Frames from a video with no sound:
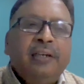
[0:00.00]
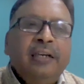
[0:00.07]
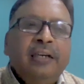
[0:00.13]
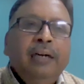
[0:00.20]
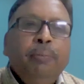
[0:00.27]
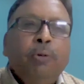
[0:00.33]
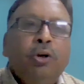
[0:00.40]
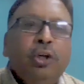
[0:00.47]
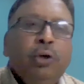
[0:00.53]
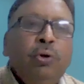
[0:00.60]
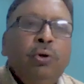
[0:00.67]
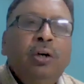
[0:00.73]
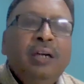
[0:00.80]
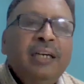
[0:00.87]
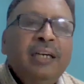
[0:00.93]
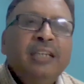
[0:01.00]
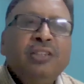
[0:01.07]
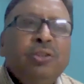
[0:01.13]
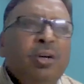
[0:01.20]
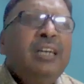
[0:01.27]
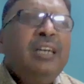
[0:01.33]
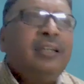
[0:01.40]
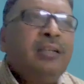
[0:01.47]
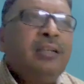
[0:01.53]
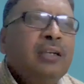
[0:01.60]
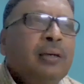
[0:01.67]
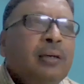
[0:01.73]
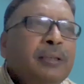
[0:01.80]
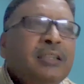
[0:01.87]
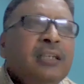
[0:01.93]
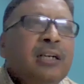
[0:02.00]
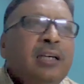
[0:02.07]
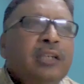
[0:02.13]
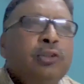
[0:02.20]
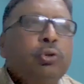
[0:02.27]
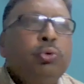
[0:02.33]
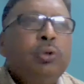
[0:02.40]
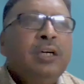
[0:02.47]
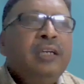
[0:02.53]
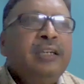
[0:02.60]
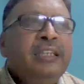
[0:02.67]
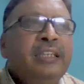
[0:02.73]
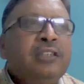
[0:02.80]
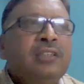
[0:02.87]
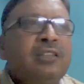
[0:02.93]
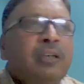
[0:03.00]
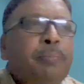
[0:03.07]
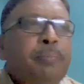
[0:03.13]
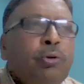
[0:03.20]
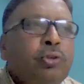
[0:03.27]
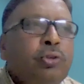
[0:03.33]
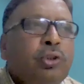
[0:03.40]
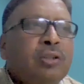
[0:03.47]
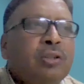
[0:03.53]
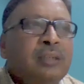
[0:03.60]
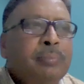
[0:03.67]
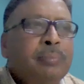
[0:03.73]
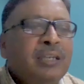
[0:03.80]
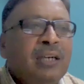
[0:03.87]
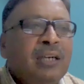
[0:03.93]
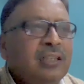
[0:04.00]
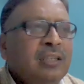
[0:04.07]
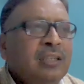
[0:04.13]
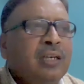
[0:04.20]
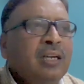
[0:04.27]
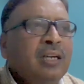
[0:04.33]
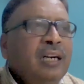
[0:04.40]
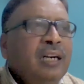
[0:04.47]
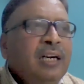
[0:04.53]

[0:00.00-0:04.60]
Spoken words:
training module, it is not a basically student teachers approach or something like that.